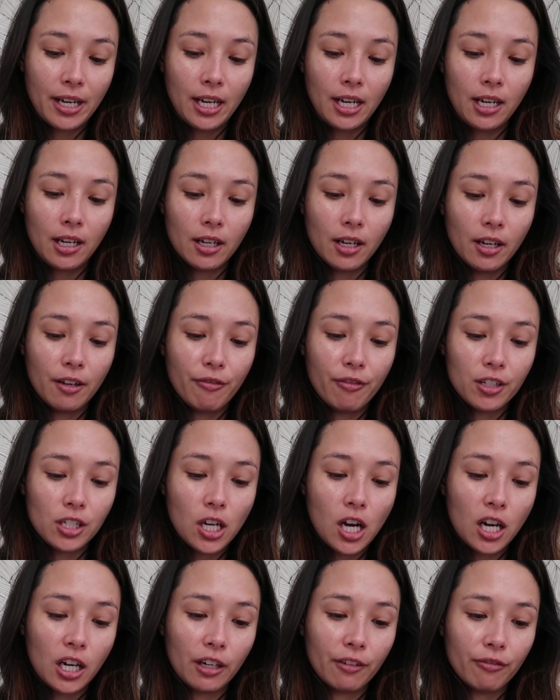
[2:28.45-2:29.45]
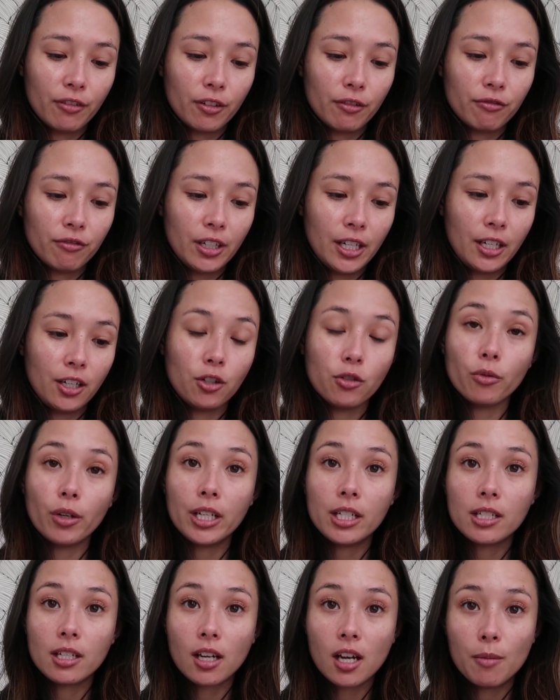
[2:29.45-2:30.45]
my uh, photographer friend
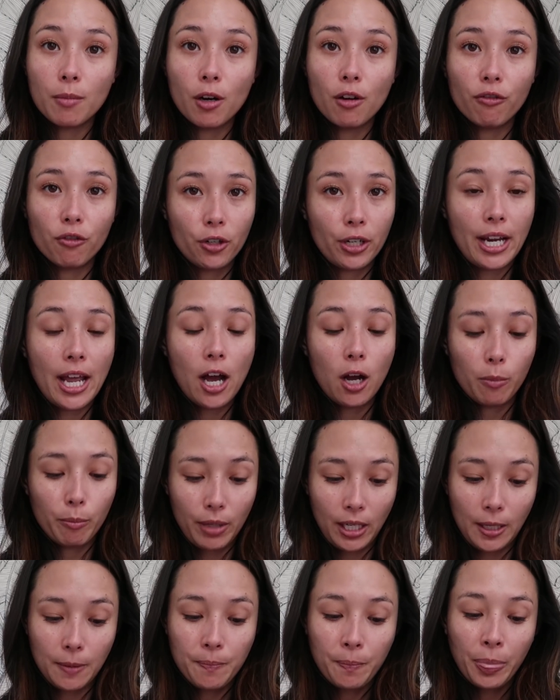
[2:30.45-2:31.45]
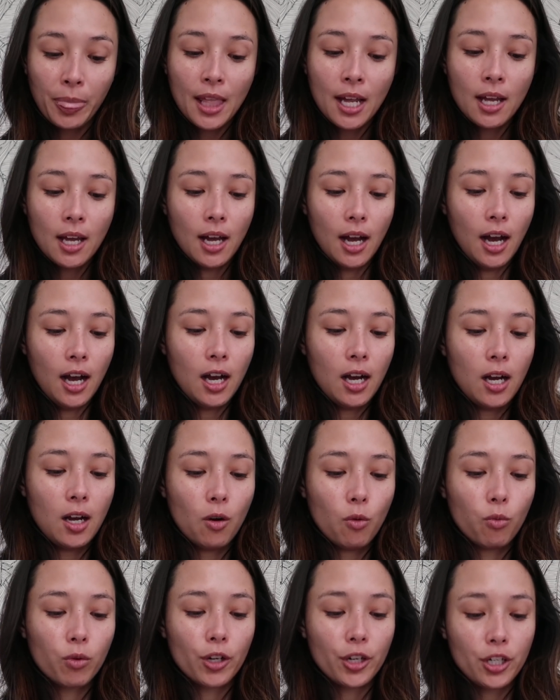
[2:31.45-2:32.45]
Grid to come over and help me.
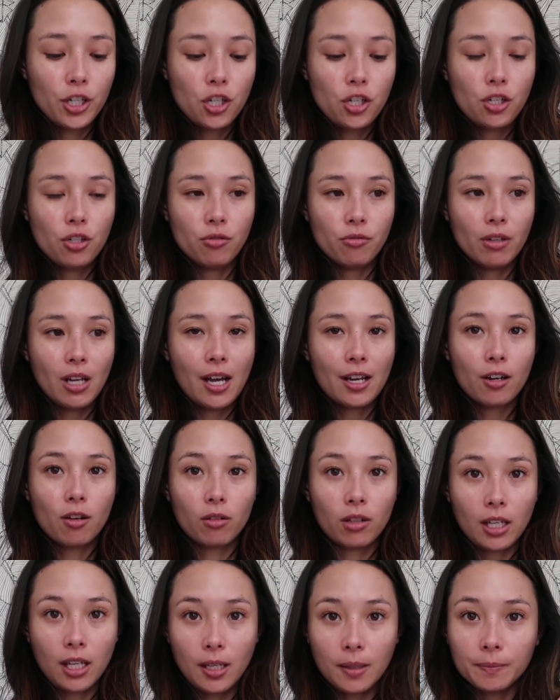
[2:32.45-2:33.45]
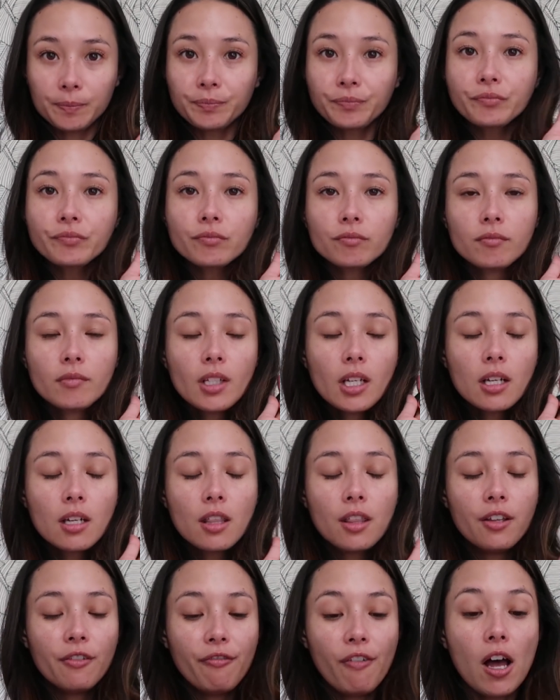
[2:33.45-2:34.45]
Uh, we're gonna shoot not only
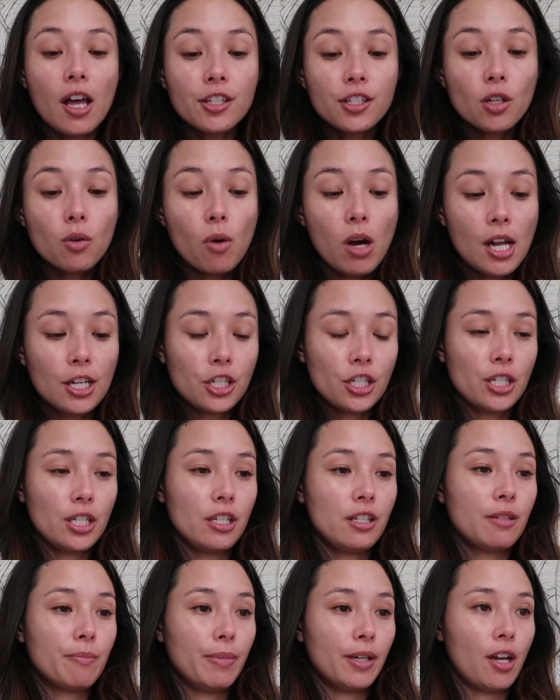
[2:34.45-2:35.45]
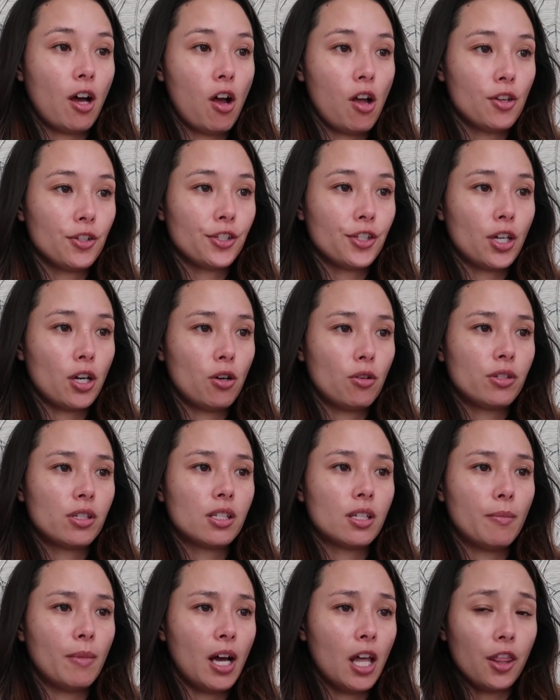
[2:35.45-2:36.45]
the fossil watches, but also
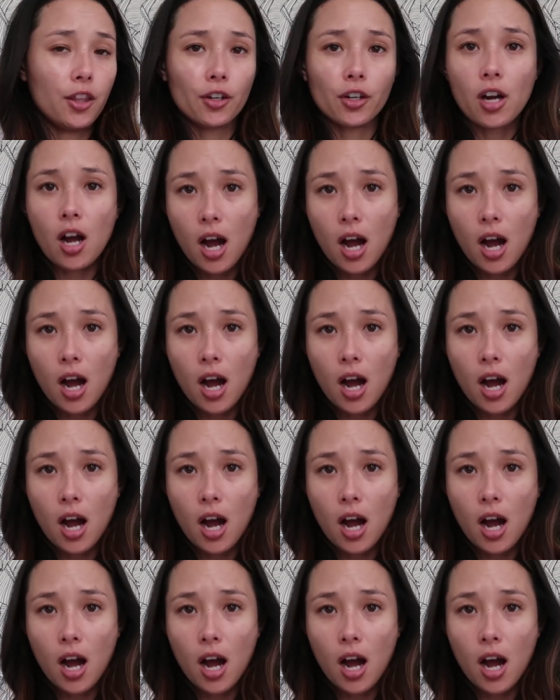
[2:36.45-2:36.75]
some other